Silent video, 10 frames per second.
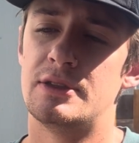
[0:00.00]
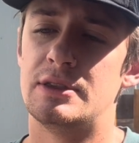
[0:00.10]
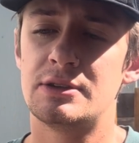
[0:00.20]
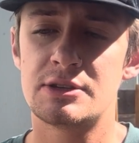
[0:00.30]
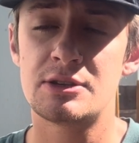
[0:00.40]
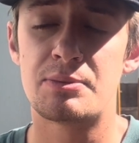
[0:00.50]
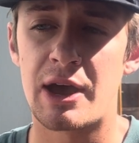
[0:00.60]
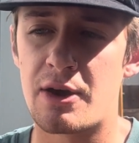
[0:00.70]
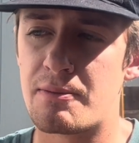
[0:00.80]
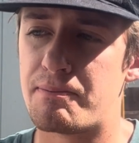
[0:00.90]
This is
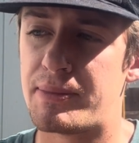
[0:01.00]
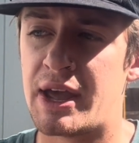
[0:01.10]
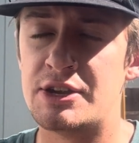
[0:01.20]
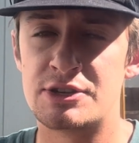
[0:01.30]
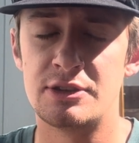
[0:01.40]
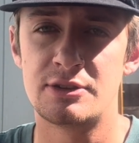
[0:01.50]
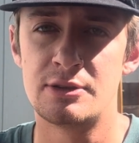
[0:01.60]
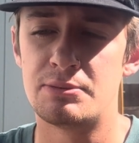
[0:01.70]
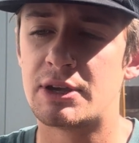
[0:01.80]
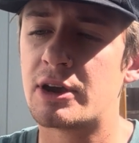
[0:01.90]
about patience.
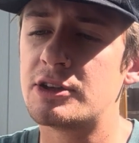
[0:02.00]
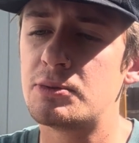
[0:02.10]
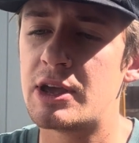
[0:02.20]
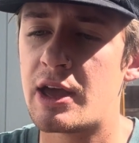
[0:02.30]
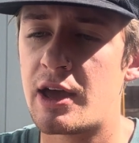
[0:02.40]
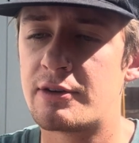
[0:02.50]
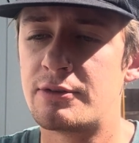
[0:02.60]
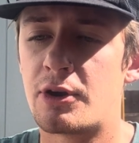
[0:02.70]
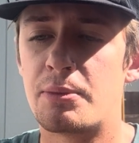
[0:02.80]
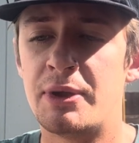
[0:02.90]
Because we have
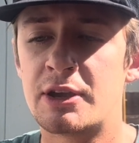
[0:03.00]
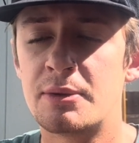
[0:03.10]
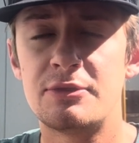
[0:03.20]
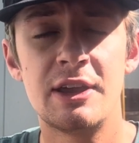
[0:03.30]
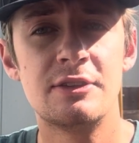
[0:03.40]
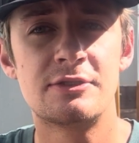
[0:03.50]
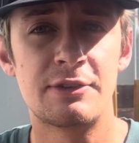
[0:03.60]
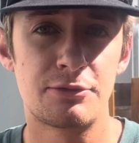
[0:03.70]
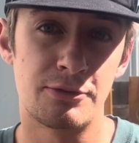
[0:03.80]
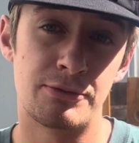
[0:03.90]
our pickup date
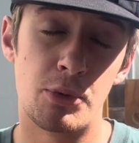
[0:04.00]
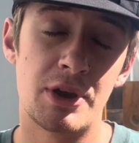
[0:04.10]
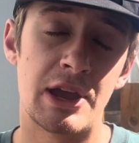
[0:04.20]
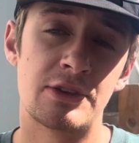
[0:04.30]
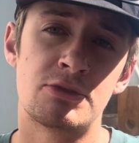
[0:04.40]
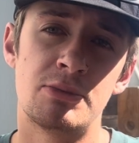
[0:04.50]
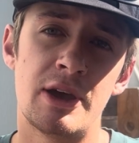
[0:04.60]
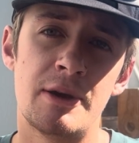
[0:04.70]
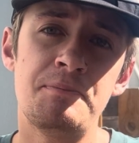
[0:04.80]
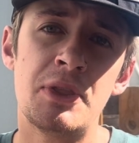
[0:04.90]
set for 4 days from
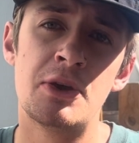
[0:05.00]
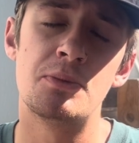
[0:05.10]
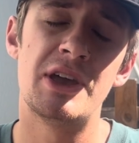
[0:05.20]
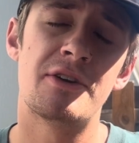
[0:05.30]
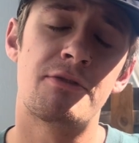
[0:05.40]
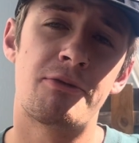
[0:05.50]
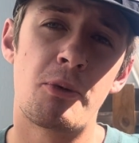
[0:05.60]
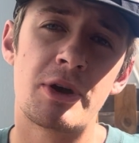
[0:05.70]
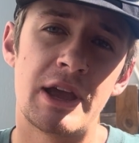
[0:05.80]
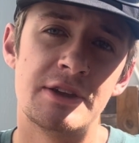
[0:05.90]
now, we have
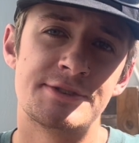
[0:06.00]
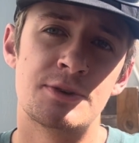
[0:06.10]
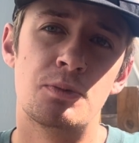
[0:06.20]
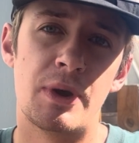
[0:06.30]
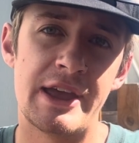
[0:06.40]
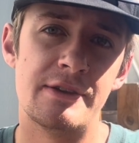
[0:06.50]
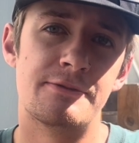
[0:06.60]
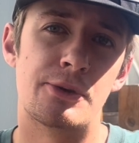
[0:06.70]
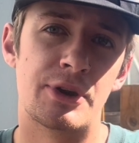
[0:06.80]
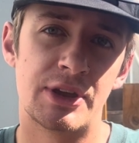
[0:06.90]
4 days to wait
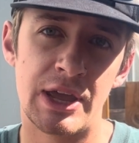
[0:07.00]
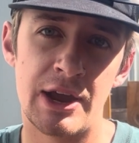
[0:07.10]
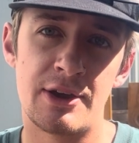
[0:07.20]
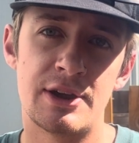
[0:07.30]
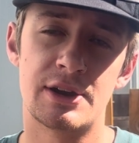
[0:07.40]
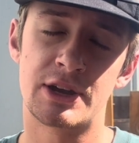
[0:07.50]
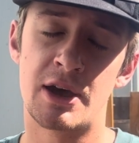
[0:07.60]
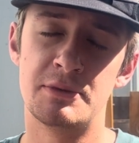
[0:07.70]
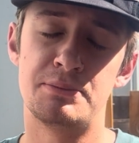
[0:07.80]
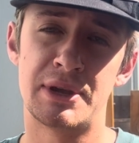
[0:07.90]
for a carrier to
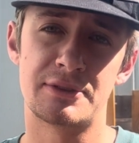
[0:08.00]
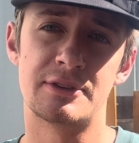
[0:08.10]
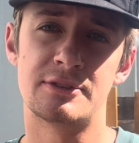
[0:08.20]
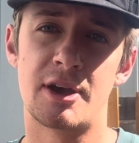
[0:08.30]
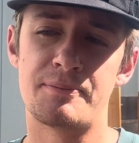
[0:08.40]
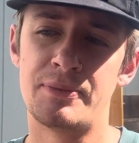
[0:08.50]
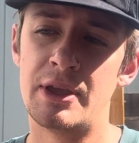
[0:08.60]
come and pick this up.